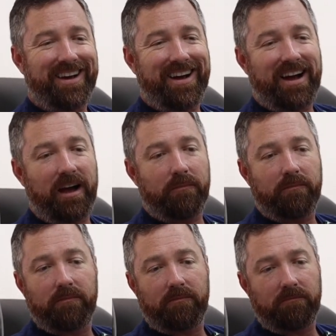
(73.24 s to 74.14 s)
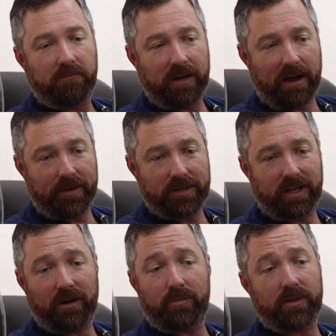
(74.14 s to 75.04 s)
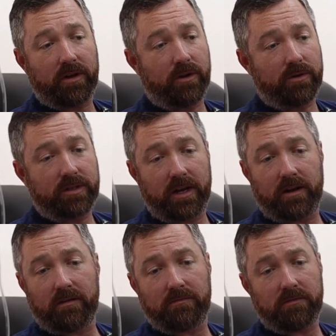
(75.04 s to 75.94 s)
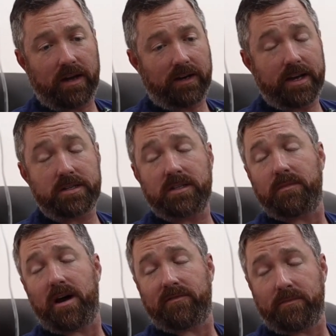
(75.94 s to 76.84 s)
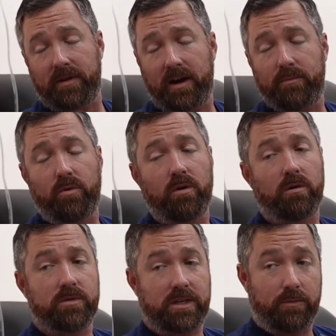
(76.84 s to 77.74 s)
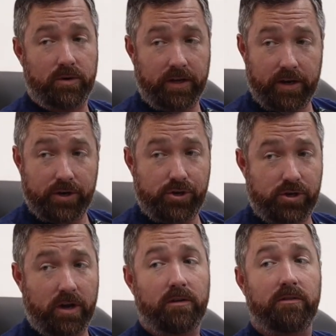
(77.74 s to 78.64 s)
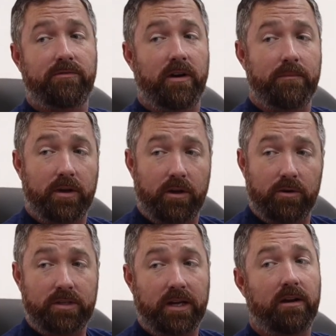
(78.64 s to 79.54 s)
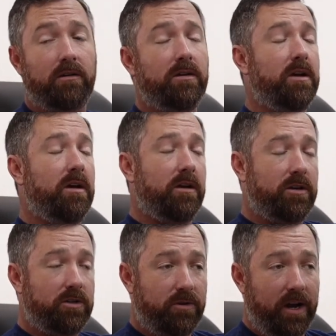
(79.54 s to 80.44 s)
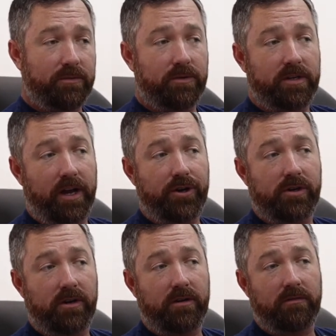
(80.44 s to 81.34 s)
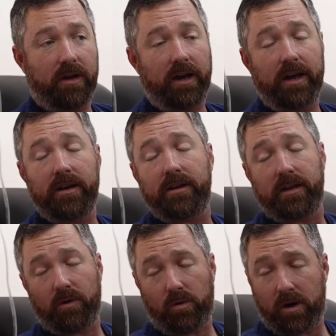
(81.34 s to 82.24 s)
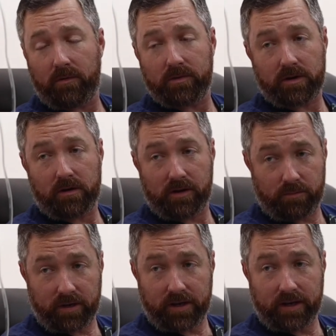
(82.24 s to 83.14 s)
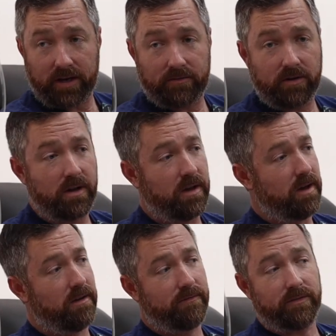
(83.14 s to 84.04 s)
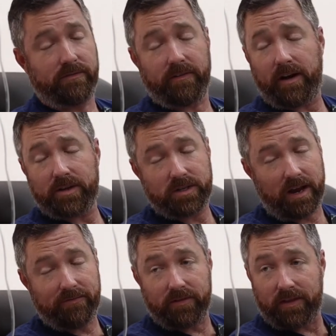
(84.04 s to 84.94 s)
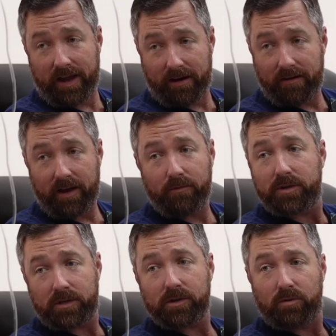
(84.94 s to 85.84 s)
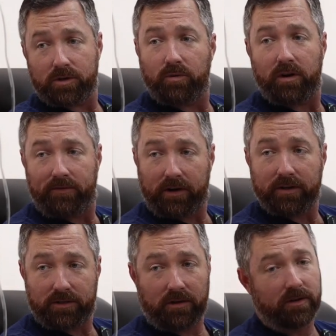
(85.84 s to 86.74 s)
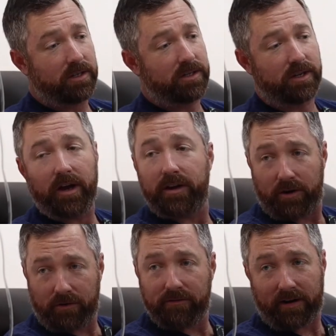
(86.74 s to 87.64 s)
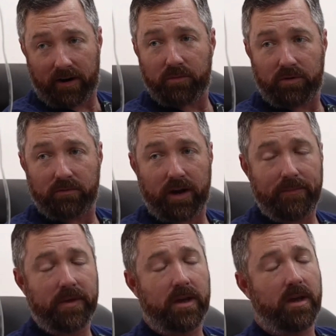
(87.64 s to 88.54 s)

Um, got me set up with the hotel uh, less than a mile from the airport, was able to get a shuttle from the hotel transportation uh, into Tijuana was all completely covered. Feel very safe in the area, which is, of course, one of your concerns. It's an unknown variable, right?